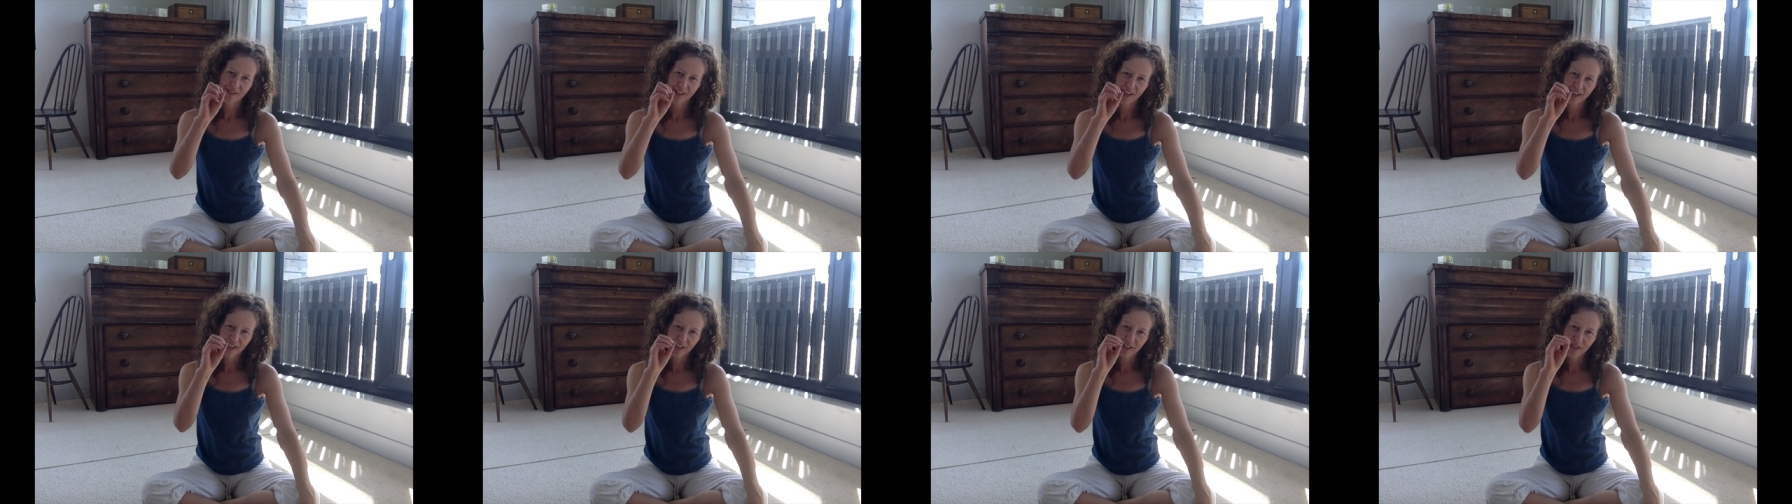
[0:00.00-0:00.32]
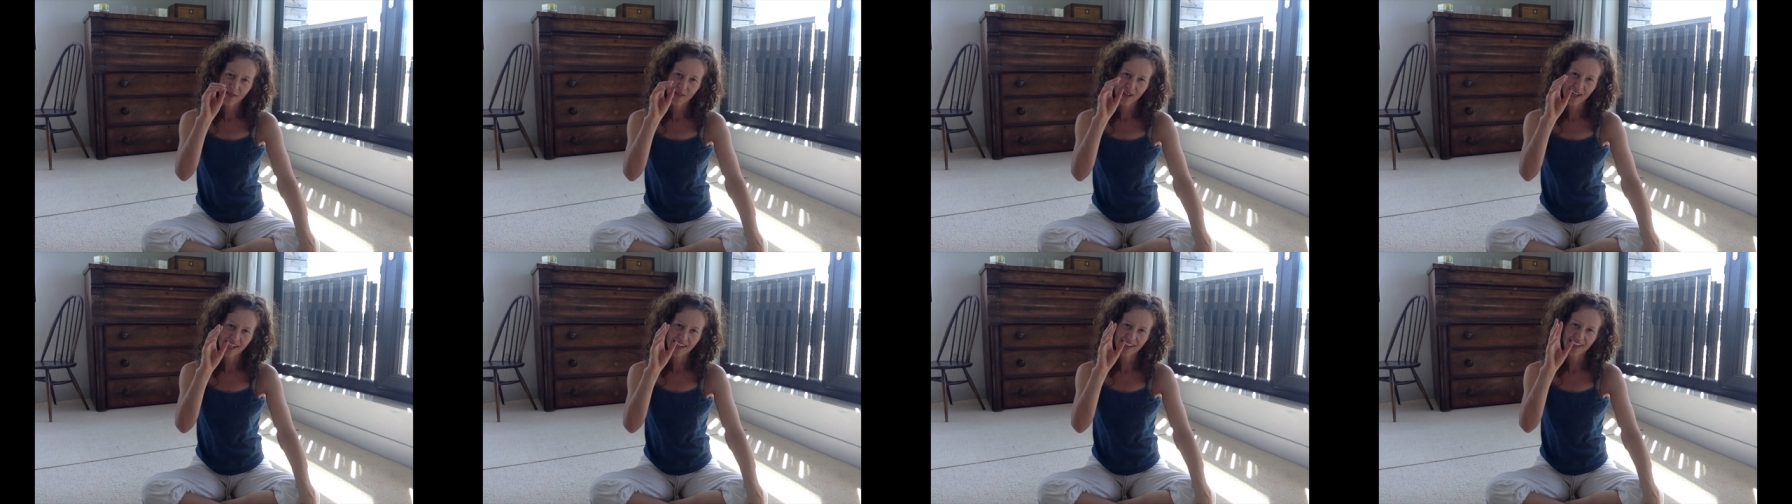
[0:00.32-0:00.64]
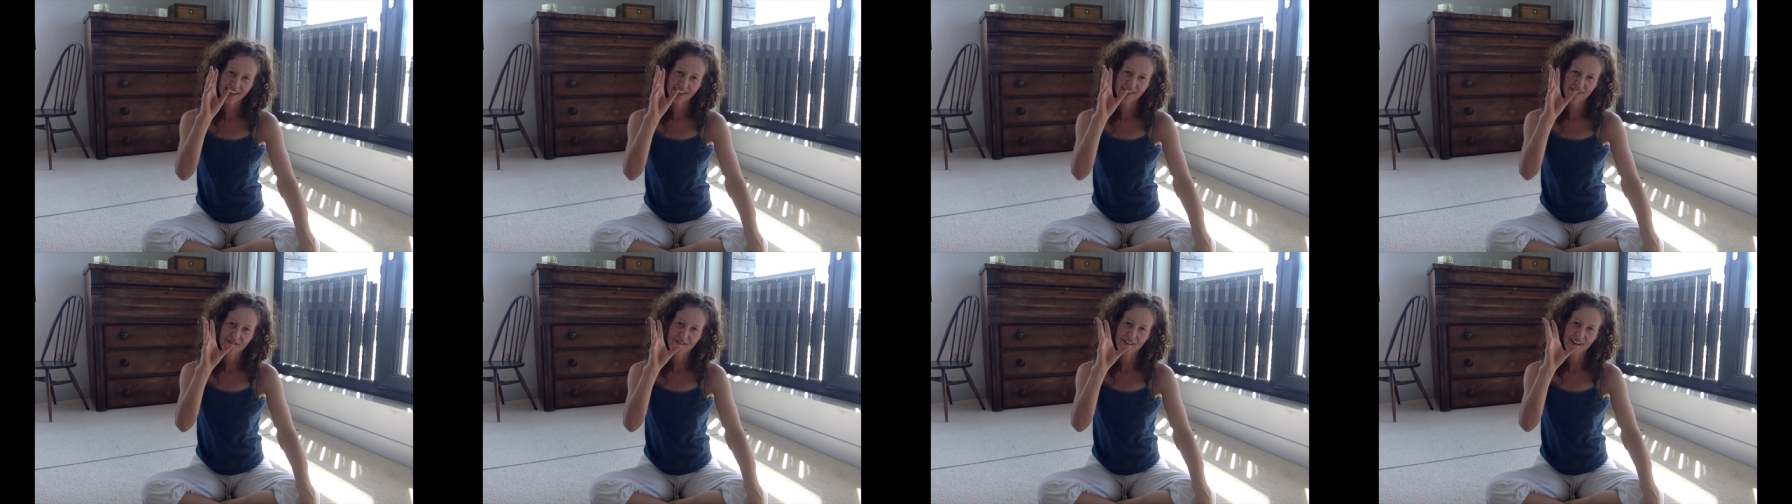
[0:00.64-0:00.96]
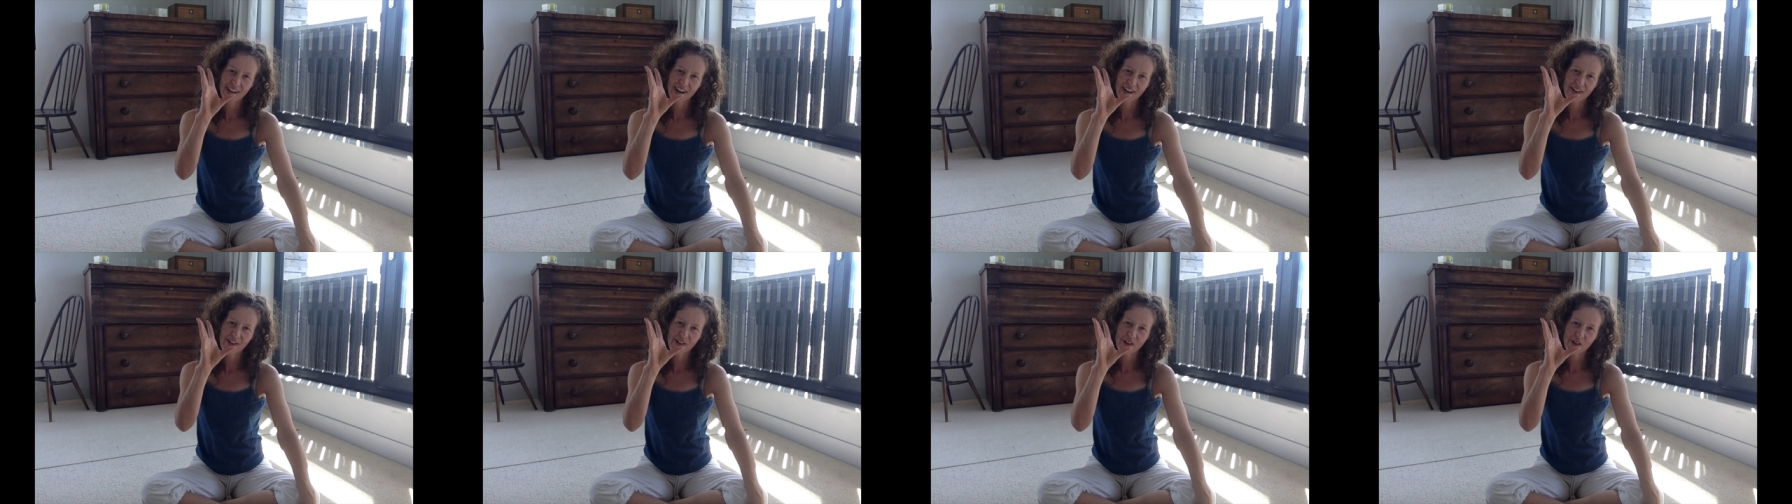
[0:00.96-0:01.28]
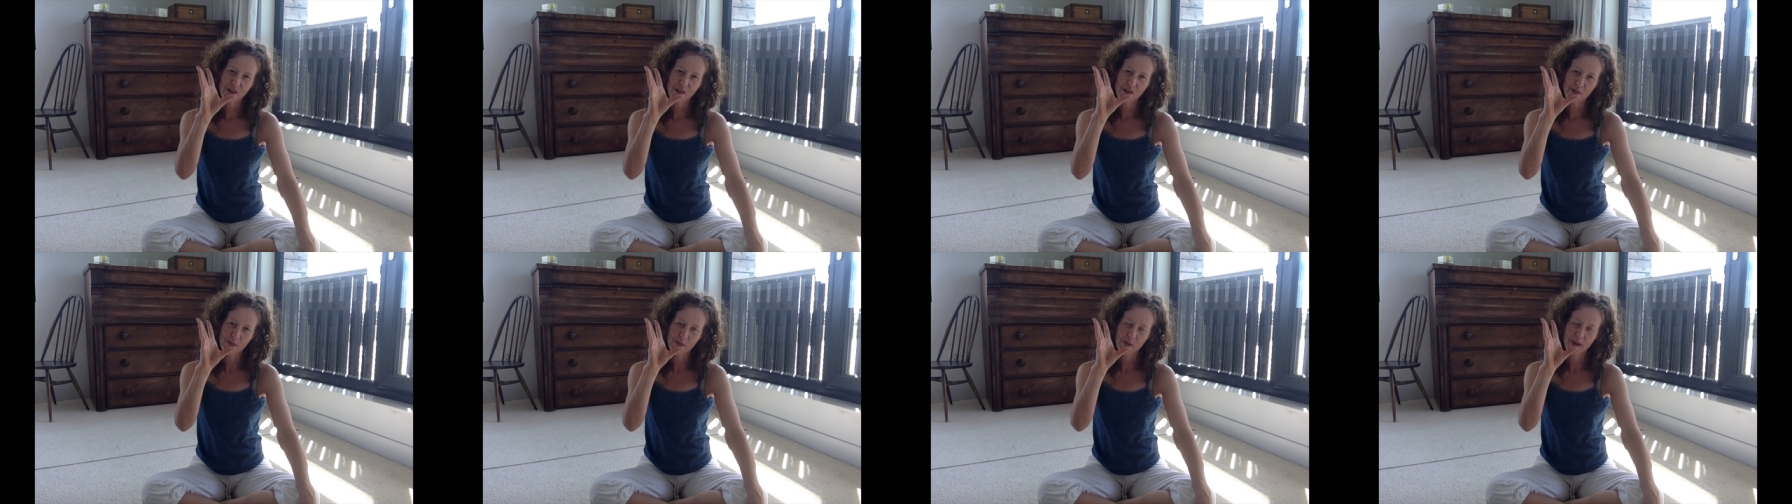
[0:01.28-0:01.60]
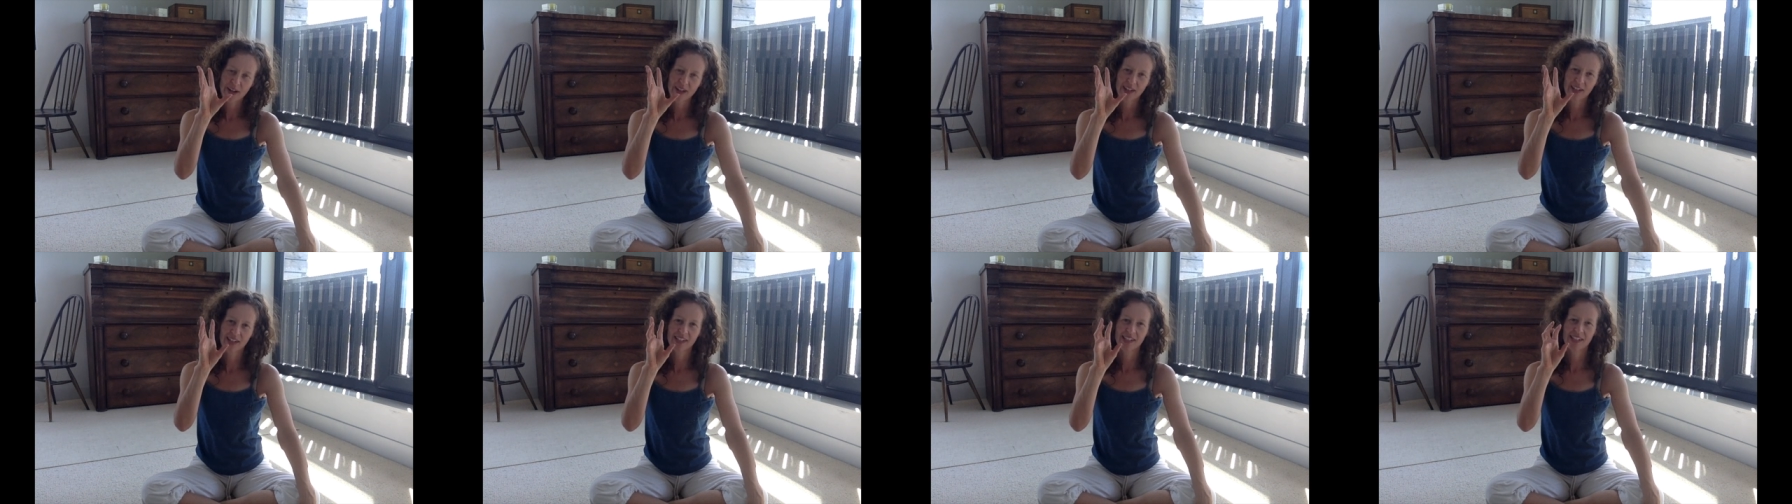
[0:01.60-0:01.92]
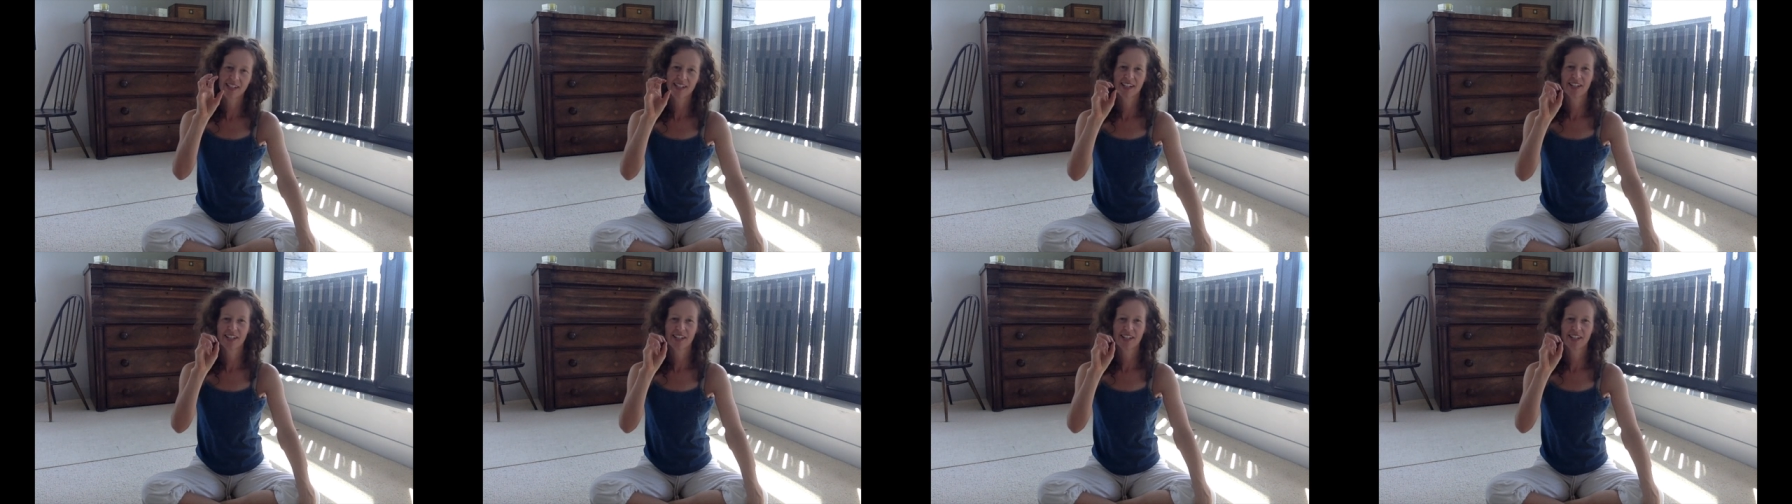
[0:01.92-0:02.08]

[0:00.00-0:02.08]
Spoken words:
and the way that the flower opens.